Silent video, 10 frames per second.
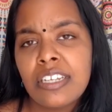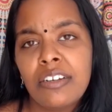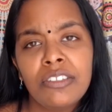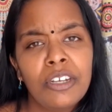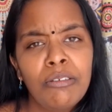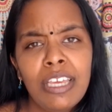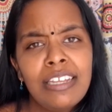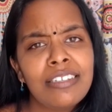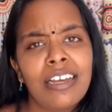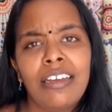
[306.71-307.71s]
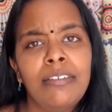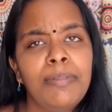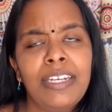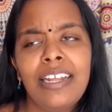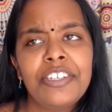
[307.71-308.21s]
And although, yes, I had
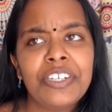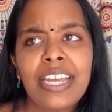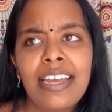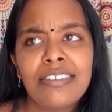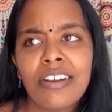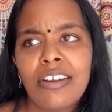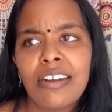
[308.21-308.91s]
been educated on